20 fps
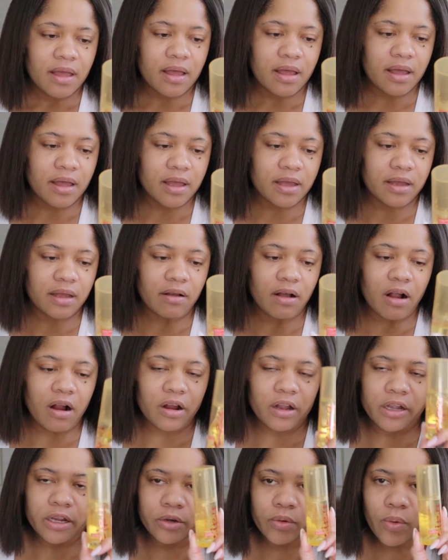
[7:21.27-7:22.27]

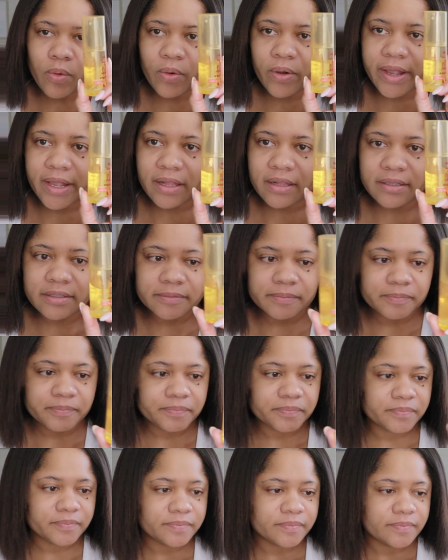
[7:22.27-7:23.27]
argan oil.
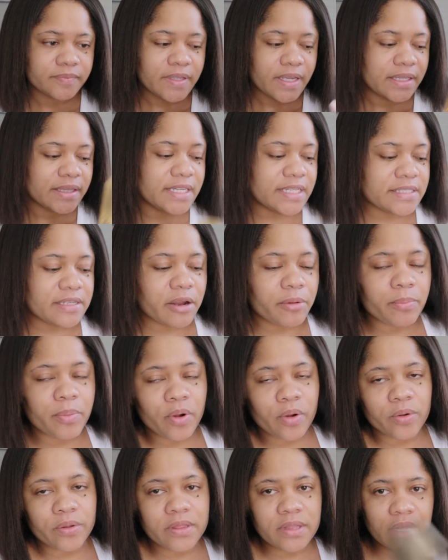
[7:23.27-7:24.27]
These are
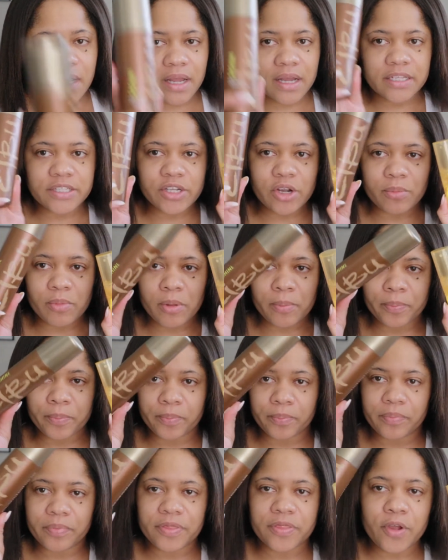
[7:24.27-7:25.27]
both
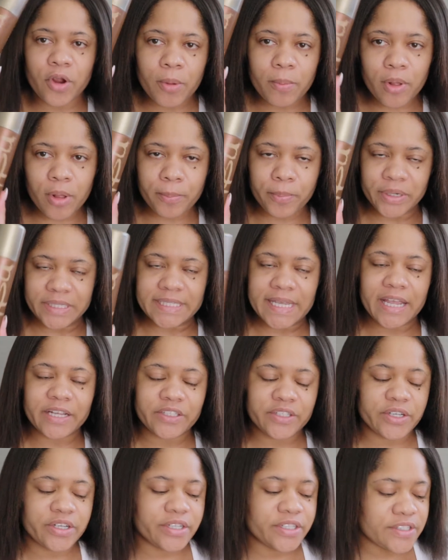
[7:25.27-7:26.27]
thermal
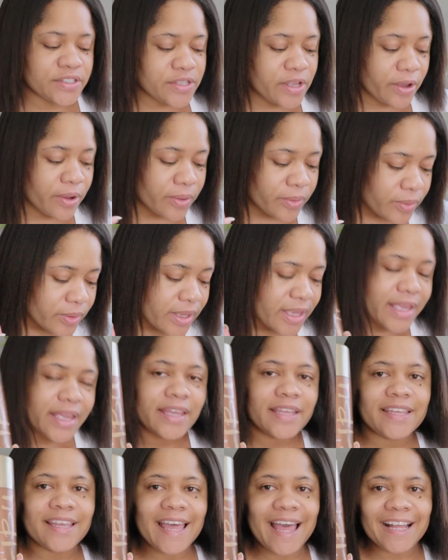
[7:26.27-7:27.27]
protectors, so
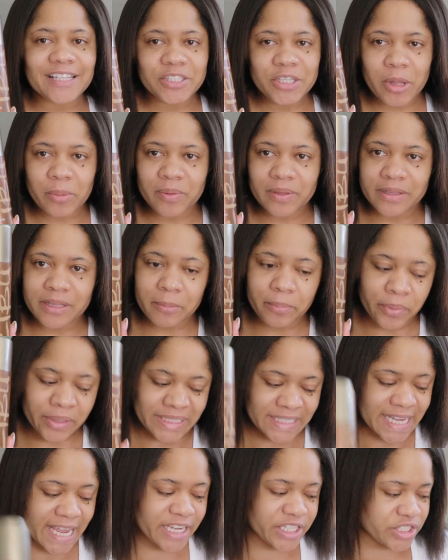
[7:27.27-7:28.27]
you got double the
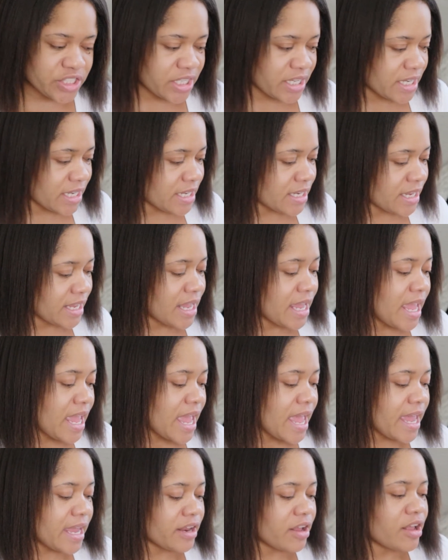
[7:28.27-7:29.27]
protection.
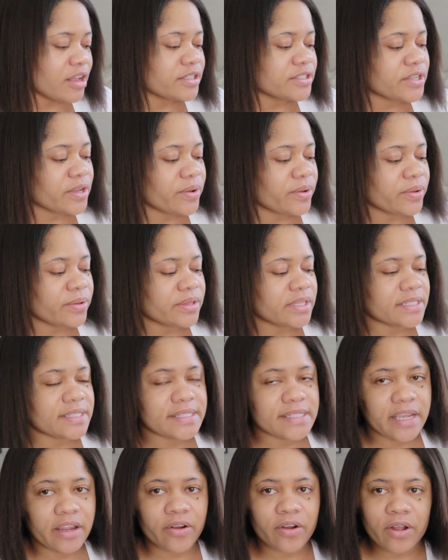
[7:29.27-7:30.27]
And also the
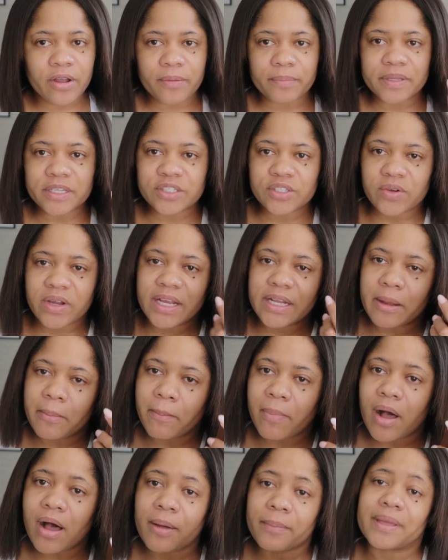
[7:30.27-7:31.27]
serum, the straightening
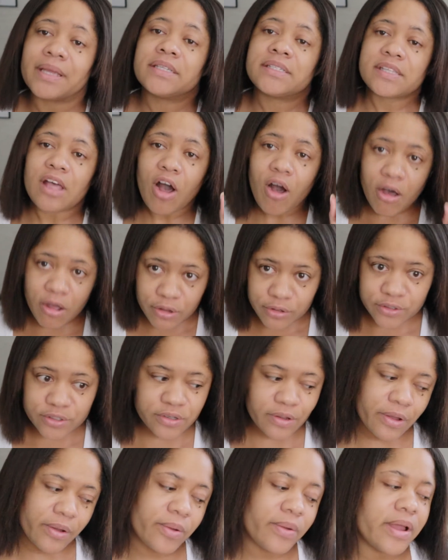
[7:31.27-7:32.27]
balm, is
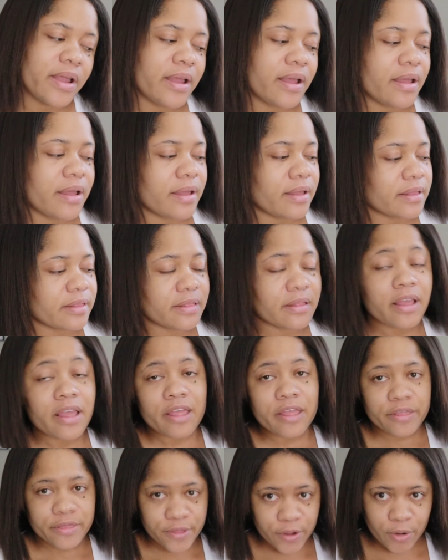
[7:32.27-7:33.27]
also a
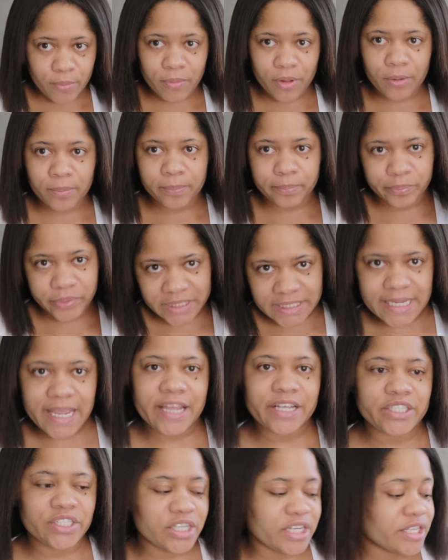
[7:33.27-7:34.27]
thermal
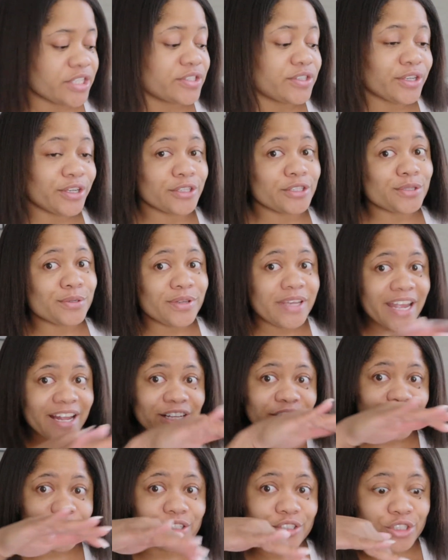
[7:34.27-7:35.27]
protection, so you do
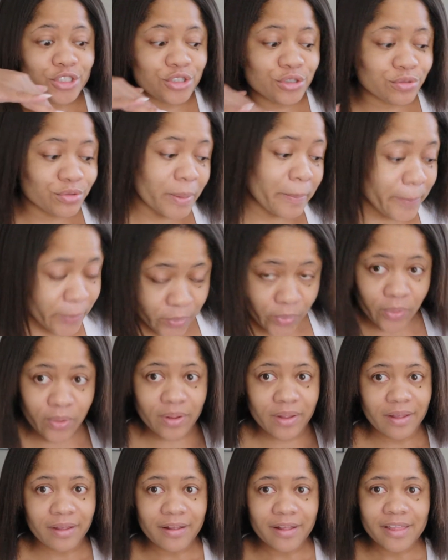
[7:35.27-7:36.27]
get
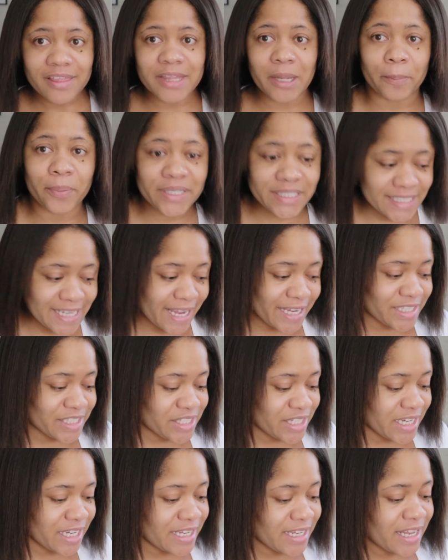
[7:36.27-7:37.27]
triple the
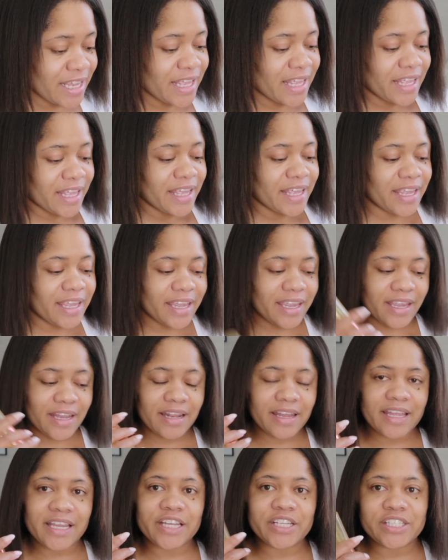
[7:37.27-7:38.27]
protection
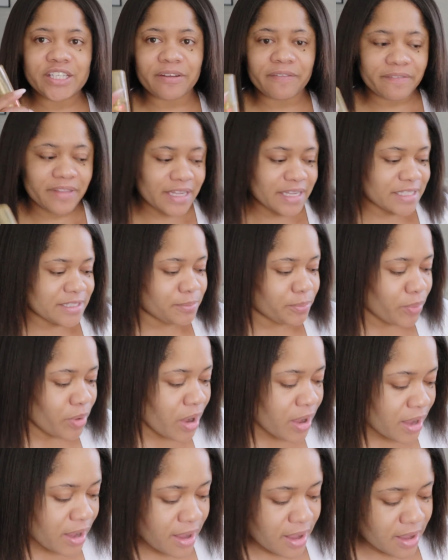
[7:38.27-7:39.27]
in each of these
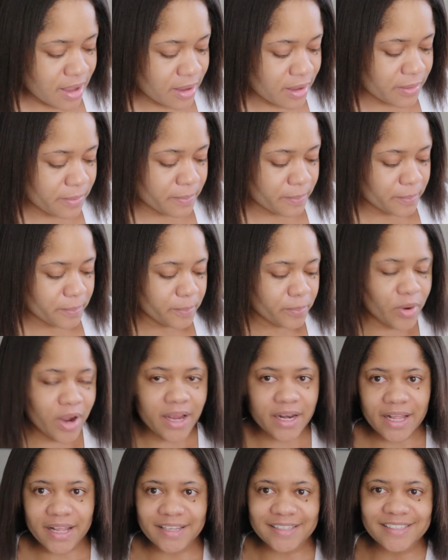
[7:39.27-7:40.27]

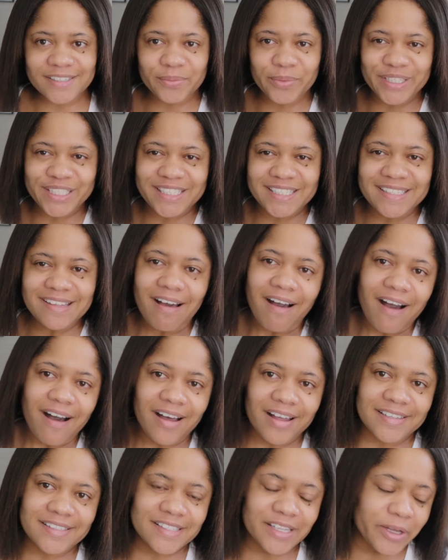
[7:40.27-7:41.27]
products, which is
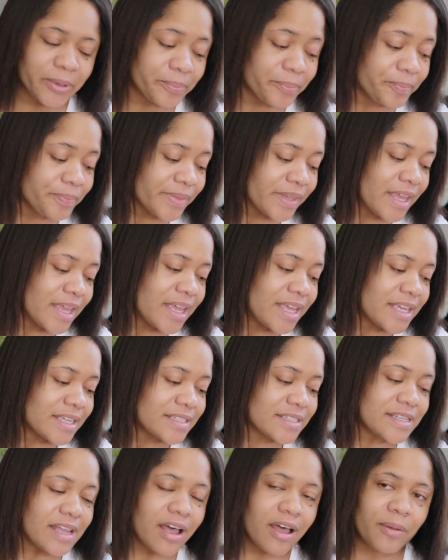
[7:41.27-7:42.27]
awesome.
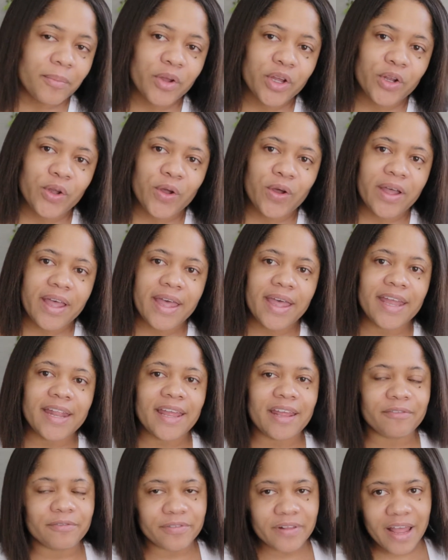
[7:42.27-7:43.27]
So I'm gonna go ahead
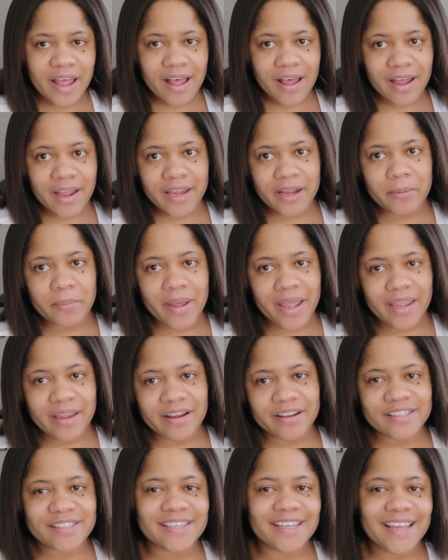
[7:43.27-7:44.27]
and flat iron my
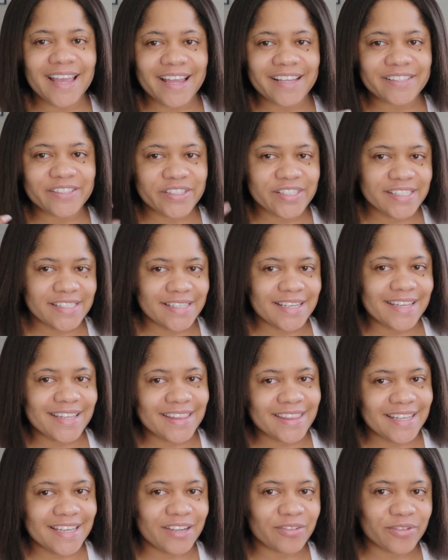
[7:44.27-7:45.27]
hair so you guys could see the